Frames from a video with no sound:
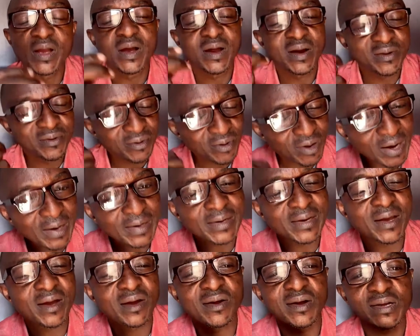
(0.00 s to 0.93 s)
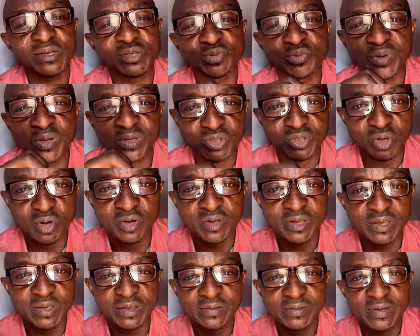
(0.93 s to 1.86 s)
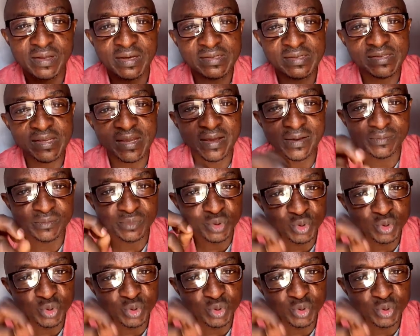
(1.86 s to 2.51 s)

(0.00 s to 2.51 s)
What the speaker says: and right now, as we are talking, as I'm